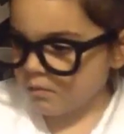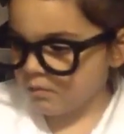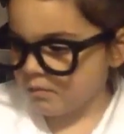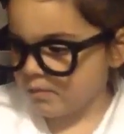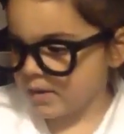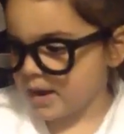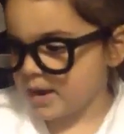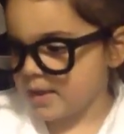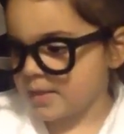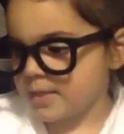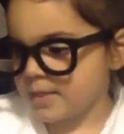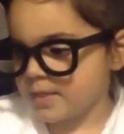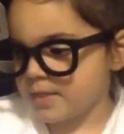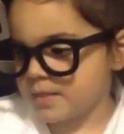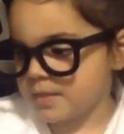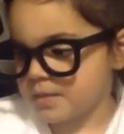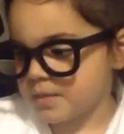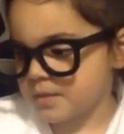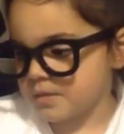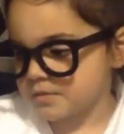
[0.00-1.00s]
with
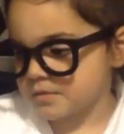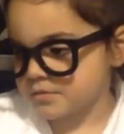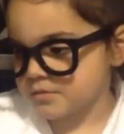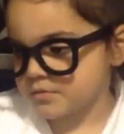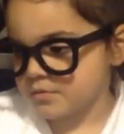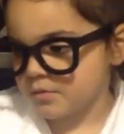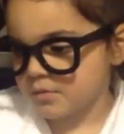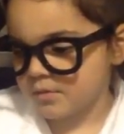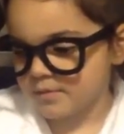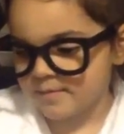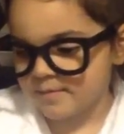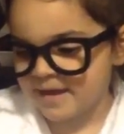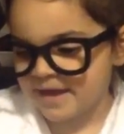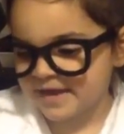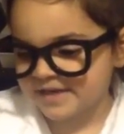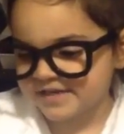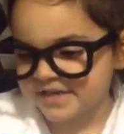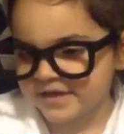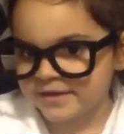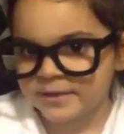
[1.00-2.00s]
your
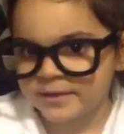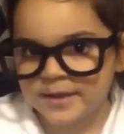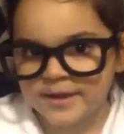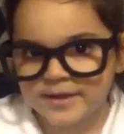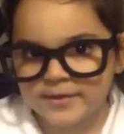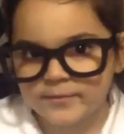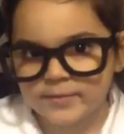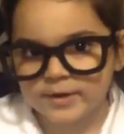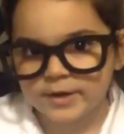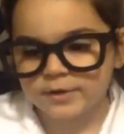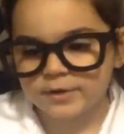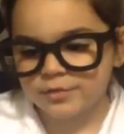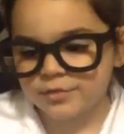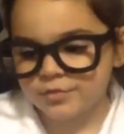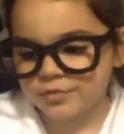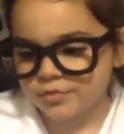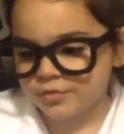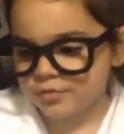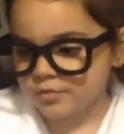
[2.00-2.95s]
matching liquids.